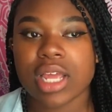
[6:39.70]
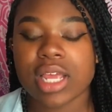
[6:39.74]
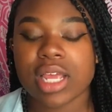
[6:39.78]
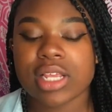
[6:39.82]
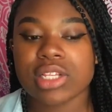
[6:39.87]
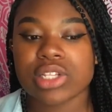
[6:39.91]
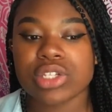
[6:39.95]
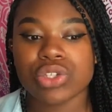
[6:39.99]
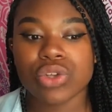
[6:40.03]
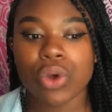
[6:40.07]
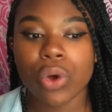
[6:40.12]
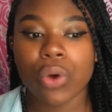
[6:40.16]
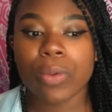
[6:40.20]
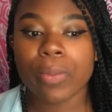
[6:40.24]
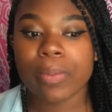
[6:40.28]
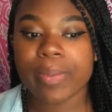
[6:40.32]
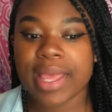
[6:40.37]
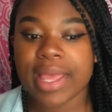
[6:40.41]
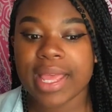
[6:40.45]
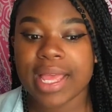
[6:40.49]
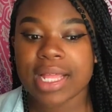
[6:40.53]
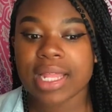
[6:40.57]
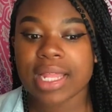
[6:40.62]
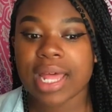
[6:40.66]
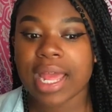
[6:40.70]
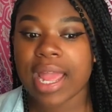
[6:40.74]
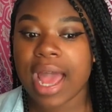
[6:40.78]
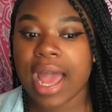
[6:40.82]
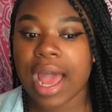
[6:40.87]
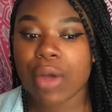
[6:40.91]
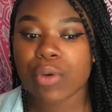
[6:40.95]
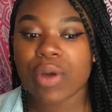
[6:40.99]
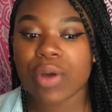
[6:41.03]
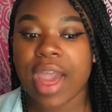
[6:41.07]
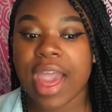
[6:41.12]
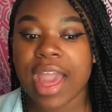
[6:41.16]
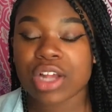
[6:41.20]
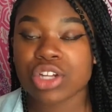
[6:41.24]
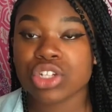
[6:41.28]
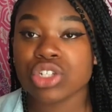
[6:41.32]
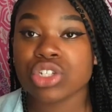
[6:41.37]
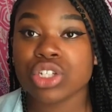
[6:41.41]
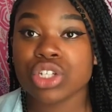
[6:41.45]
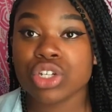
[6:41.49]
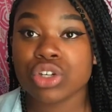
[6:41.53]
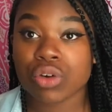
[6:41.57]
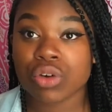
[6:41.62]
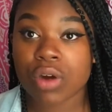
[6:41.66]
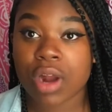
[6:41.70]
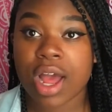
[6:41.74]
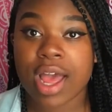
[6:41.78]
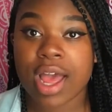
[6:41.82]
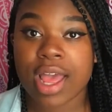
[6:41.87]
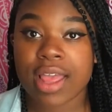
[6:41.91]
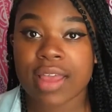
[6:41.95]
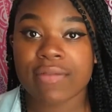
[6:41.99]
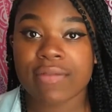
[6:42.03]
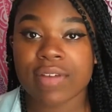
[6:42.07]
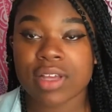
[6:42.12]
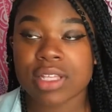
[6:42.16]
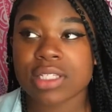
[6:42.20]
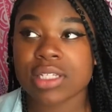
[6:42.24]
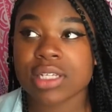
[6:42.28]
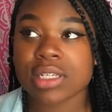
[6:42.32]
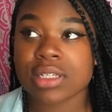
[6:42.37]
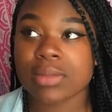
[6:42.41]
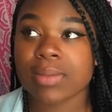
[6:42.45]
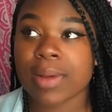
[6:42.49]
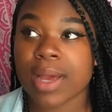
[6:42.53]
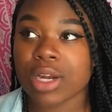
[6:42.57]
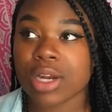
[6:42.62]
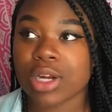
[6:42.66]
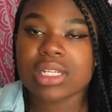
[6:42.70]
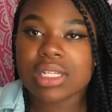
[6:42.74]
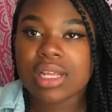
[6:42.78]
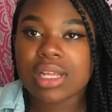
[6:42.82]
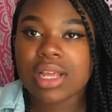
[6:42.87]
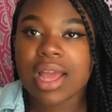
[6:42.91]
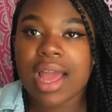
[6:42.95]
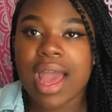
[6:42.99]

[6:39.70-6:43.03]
it's so big, like I would actually cry if I see a spider.